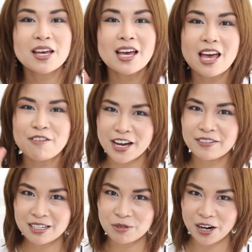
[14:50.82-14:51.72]
If you
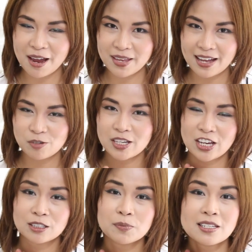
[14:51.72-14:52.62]
haven't subscribed yet to my
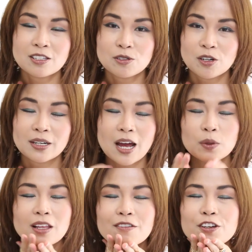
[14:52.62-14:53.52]
channel, please do so and
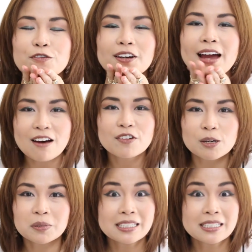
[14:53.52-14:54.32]
I will love you forever.